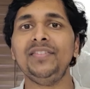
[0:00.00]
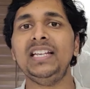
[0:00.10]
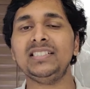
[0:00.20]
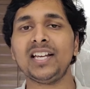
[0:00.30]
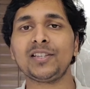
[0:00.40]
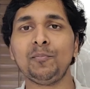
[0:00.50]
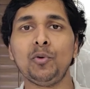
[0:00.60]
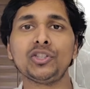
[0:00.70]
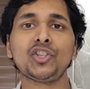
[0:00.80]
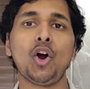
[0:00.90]
These are the
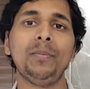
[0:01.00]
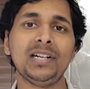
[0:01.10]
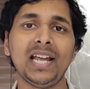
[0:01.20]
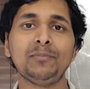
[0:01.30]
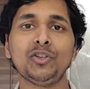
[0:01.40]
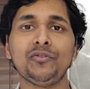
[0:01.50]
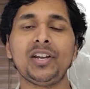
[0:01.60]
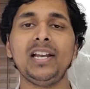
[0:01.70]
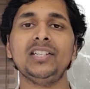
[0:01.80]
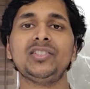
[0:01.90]
most common types of
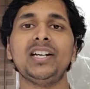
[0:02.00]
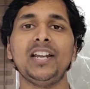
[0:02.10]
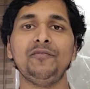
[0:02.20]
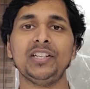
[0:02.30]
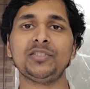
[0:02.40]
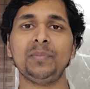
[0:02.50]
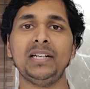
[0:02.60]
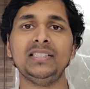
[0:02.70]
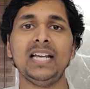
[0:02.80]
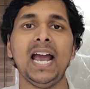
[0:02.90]
real estate
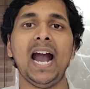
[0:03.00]
investments